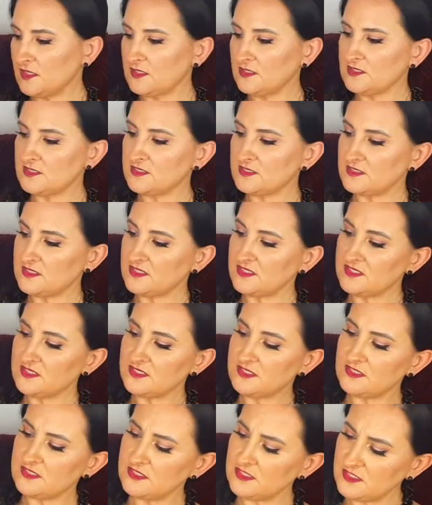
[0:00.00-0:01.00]

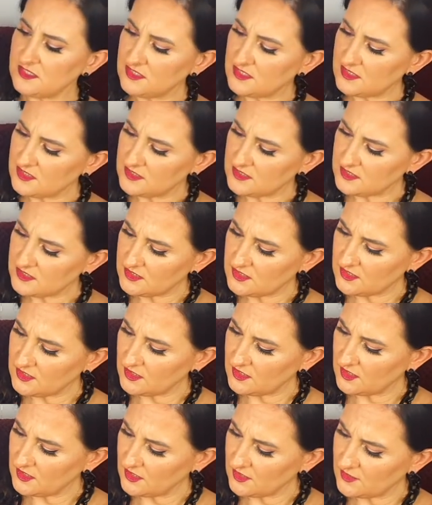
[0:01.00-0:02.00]
16
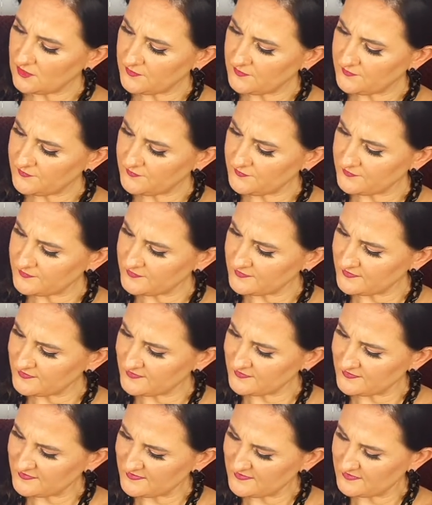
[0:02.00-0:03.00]
here.
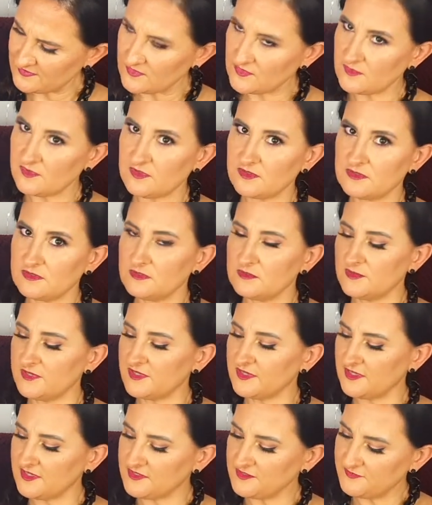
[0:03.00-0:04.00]
Oh my
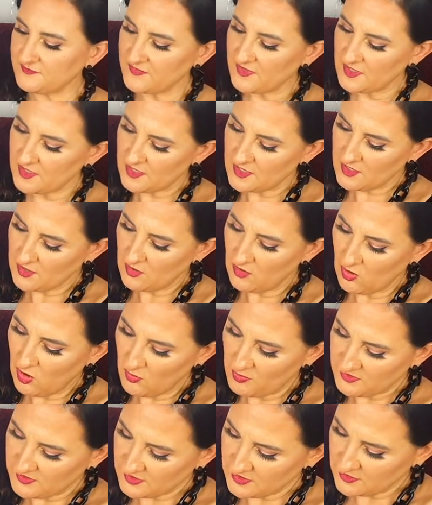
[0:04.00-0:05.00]
god.
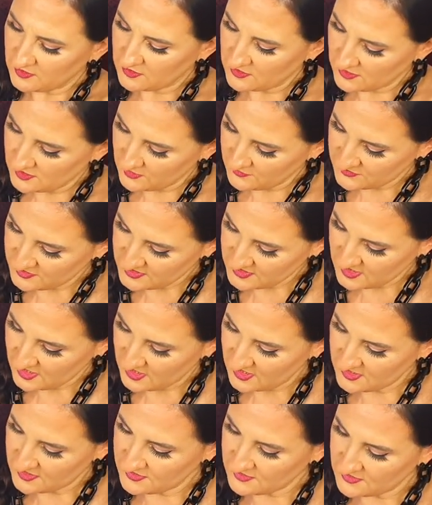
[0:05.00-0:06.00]
Opening of this
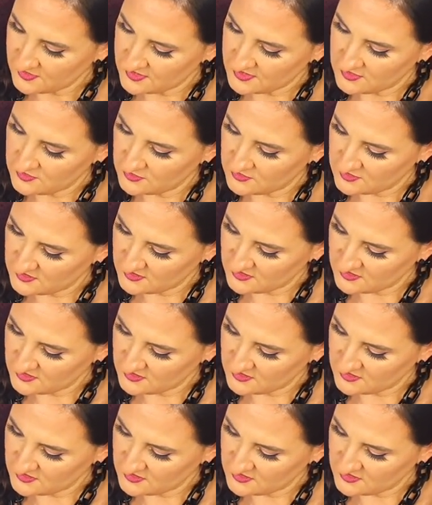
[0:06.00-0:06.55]
calendar is not